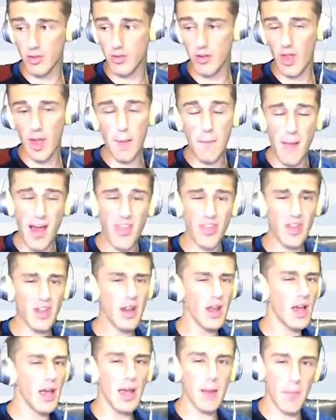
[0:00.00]
So that method,
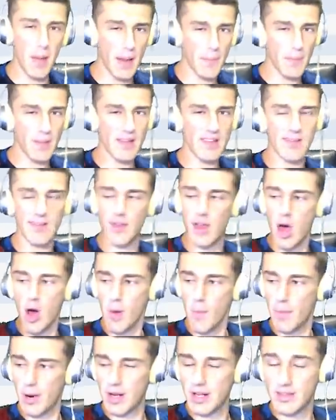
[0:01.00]
it might be slow,
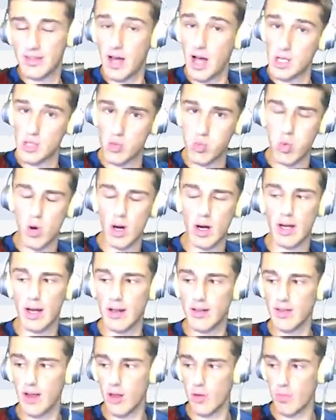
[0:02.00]
but it does work and
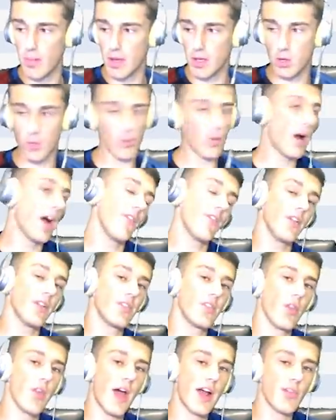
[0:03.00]
it does make you profit.
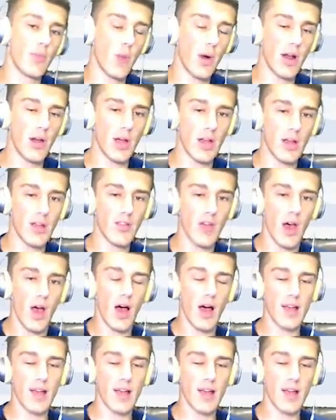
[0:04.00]
So that's what it is.